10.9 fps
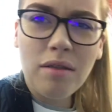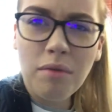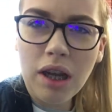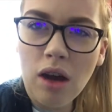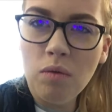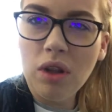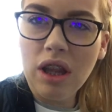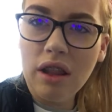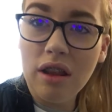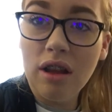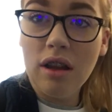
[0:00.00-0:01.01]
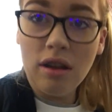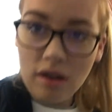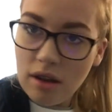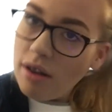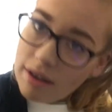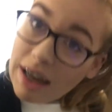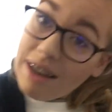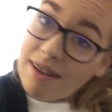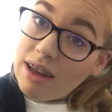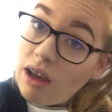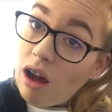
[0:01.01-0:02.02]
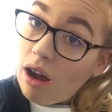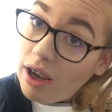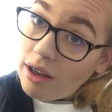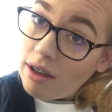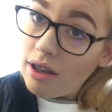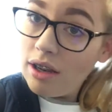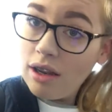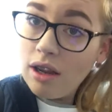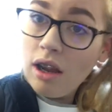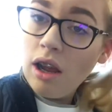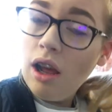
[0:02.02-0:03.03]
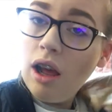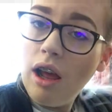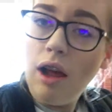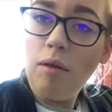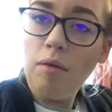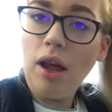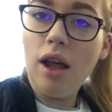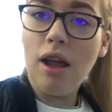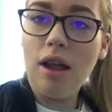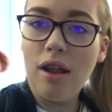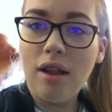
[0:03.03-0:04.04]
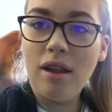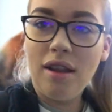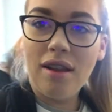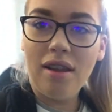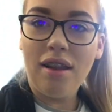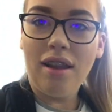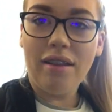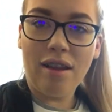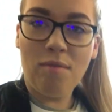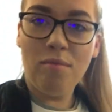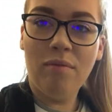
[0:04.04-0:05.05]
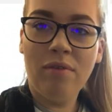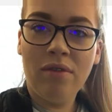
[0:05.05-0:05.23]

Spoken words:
to meet up with the other Sitsy guys. Here's Em.